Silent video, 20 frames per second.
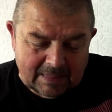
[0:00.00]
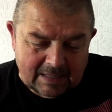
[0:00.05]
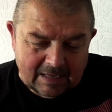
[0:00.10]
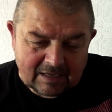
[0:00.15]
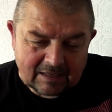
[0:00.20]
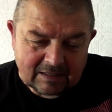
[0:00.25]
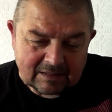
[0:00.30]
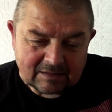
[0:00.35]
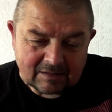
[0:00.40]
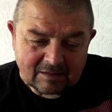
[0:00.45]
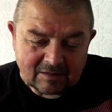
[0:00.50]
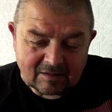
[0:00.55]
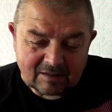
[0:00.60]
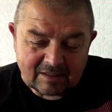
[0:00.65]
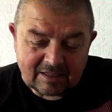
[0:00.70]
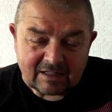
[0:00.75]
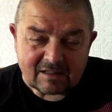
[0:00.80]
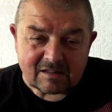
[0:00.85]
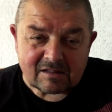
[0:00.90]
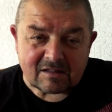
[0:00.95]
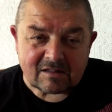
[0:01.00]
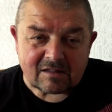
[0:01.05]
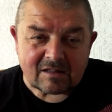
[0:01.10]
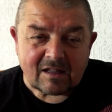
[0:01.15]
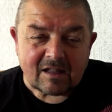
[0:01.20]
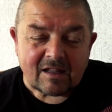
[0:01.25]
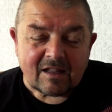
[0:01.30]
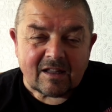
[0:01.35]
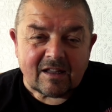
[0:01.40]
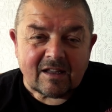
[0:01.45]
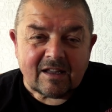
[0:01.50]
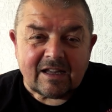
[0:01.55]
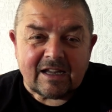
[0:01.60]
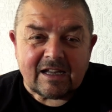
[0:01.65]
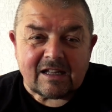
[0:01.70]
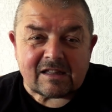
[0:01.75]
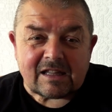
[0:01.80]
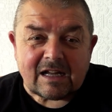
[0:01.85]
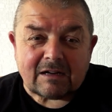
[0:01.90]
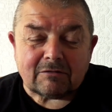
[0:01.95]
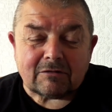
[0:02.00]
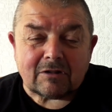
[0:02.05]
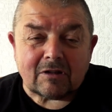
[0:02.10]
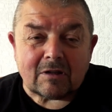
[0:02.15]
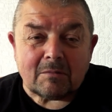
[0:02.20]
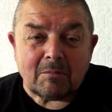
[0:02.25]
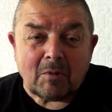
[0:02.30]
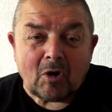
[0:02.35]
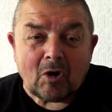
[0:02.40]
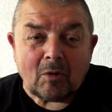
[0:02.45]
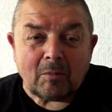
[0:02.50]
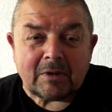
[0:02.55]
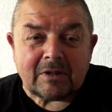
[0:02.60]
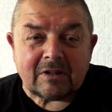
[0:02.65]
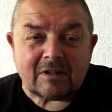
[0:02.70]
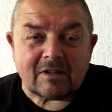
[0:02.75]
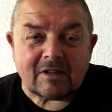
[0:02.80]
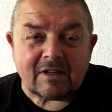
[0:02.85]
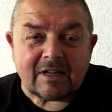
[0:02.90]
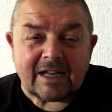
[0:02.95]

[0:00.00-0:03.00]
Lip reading: and it's out at the moment.